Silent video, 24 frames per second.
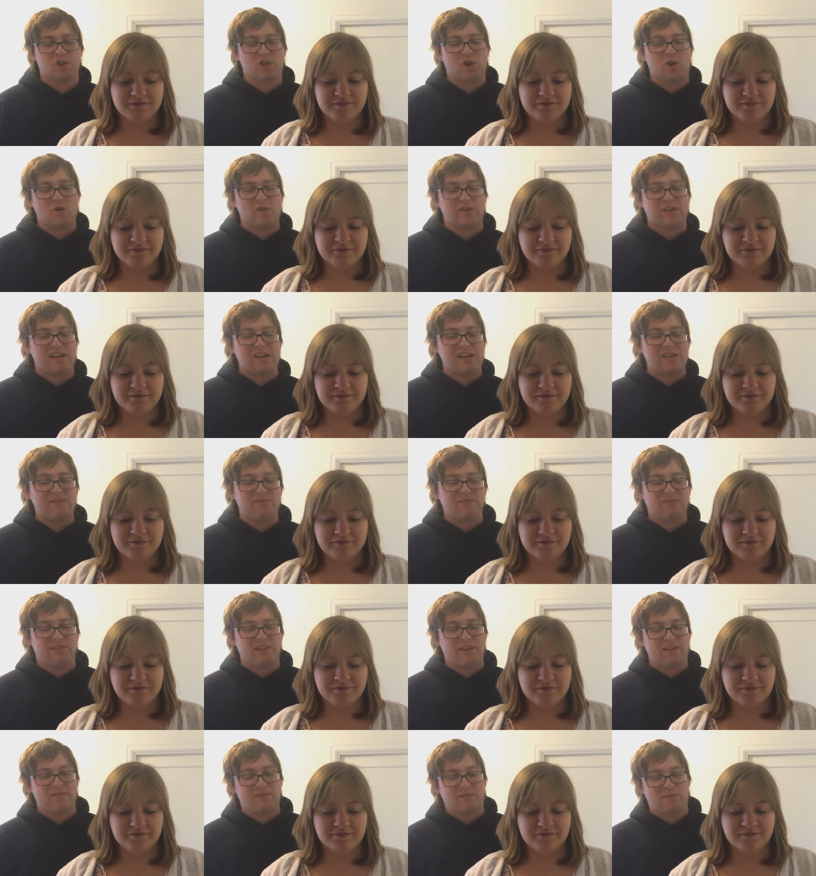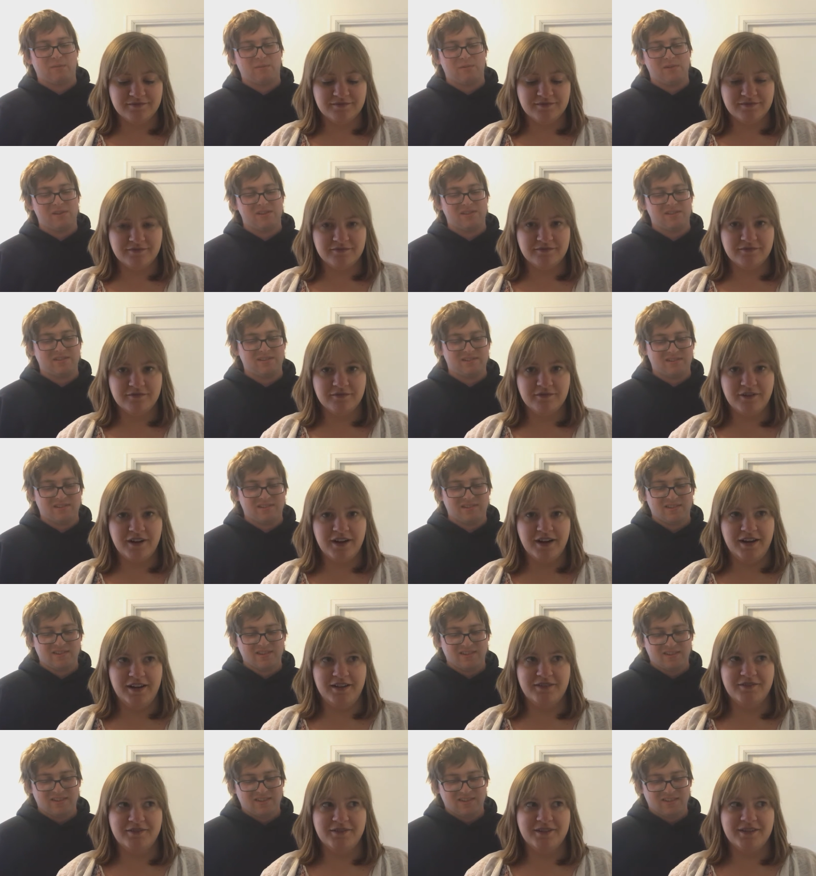Speaker 1: or sardine flavor ones.
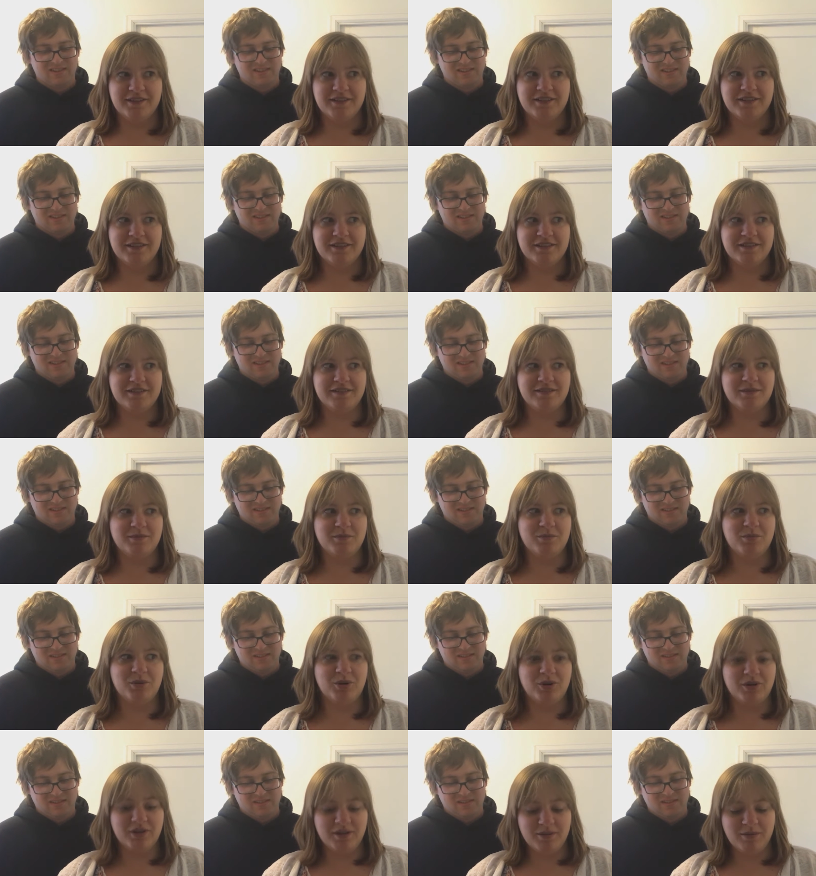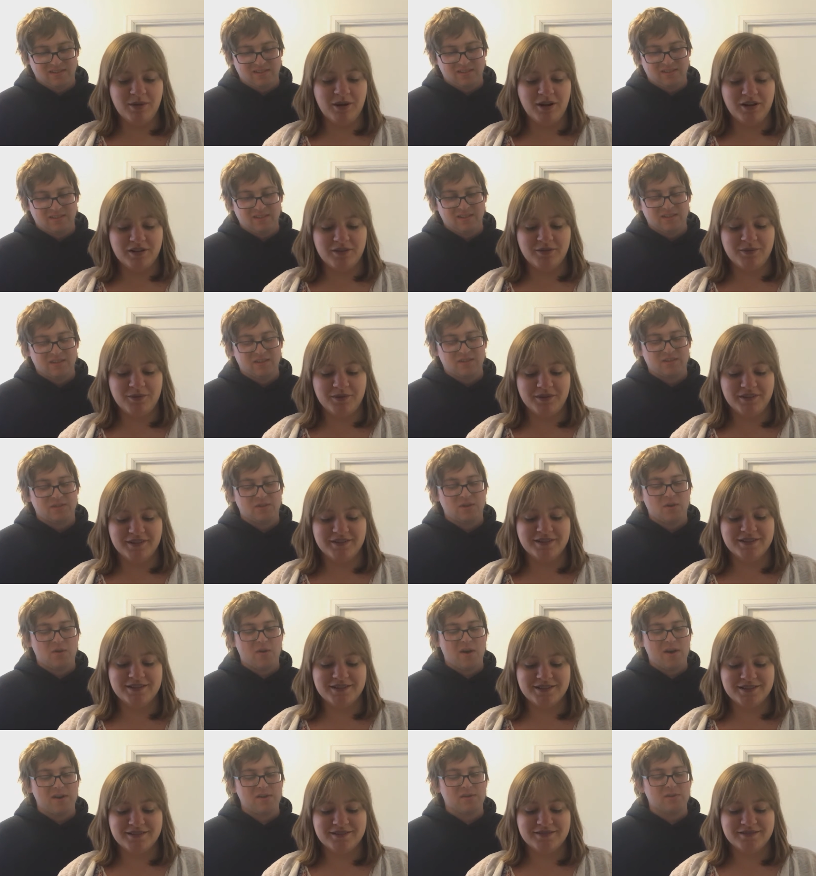
Speaker 2: Right, with the Bertie Bott's
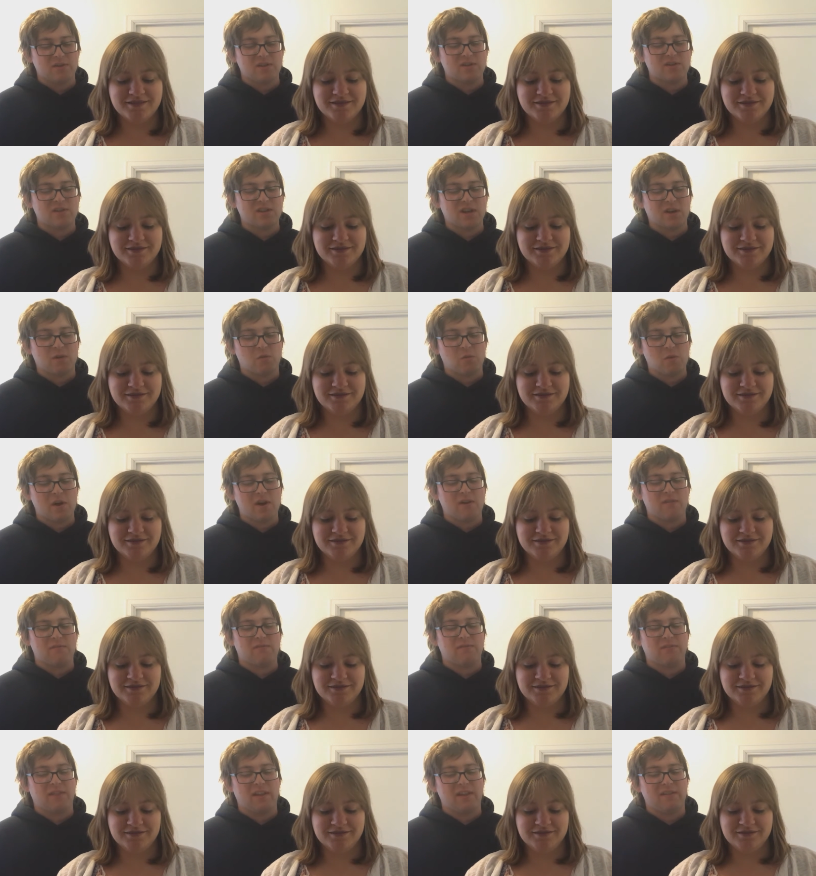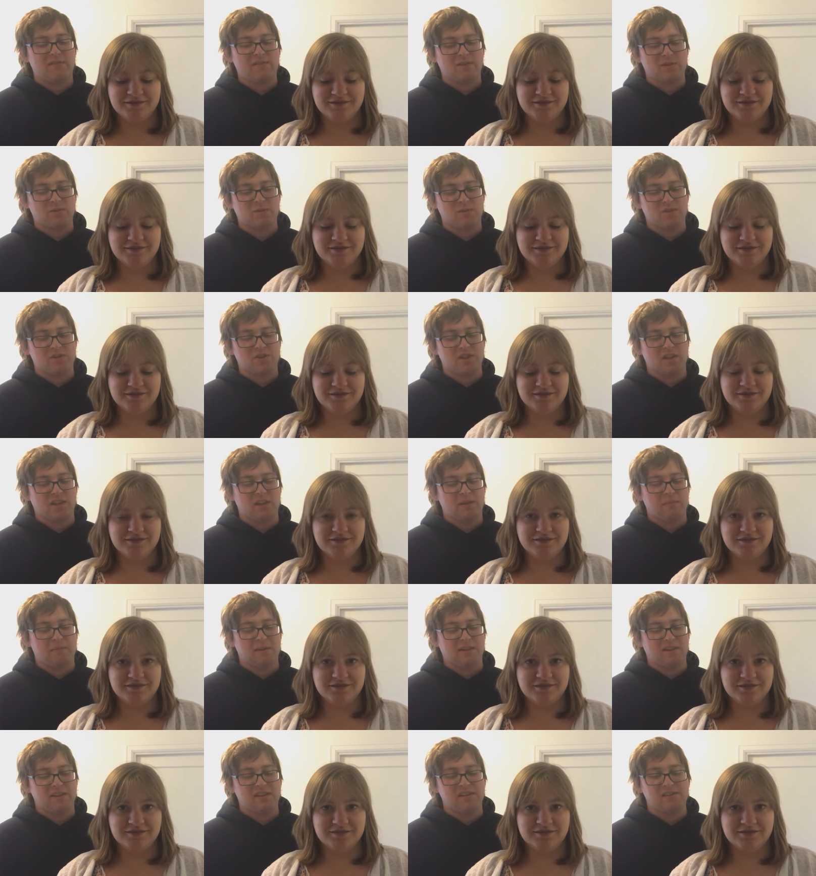ones. No,
Speaker 1: I know there's like weird flavors with
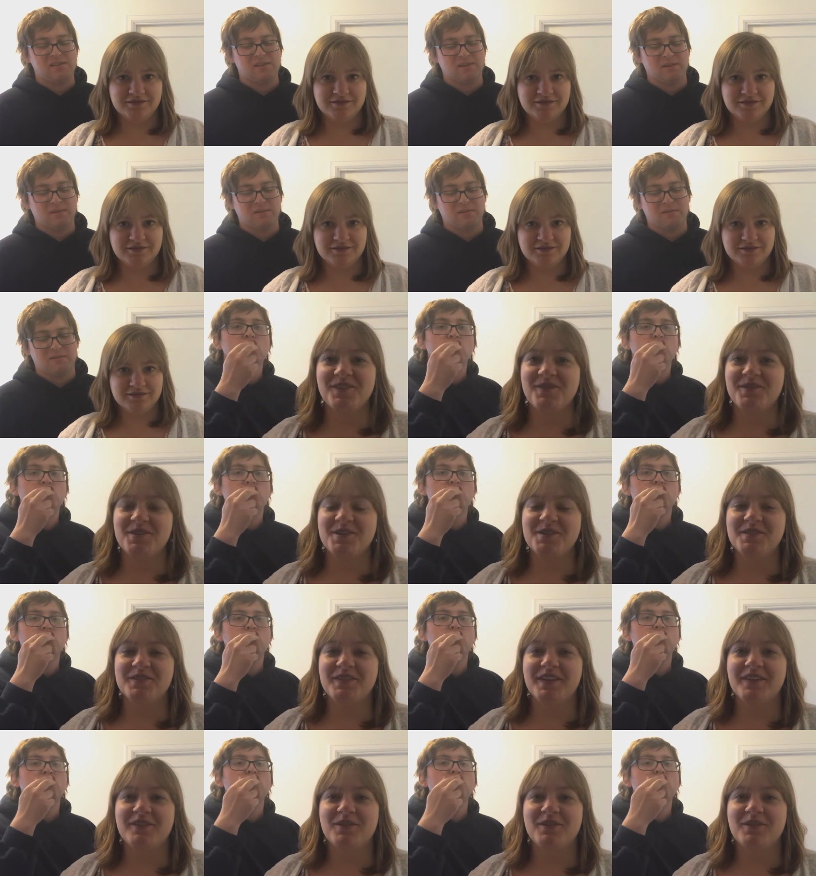Jelly Belly too.
Speaker 2: The first